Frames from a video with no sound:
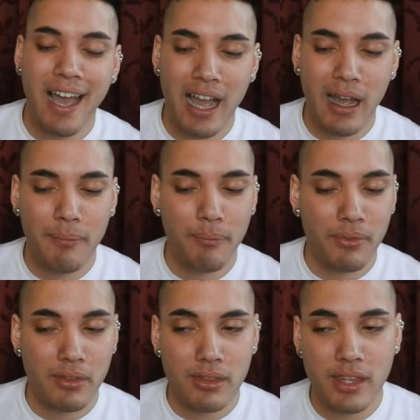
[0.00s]

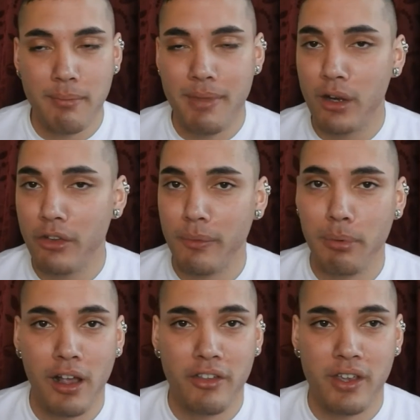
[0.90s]
The amount of
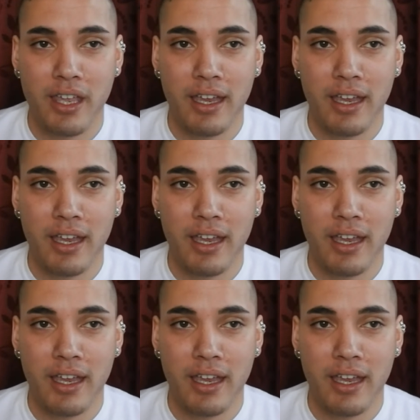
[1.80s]
supplies you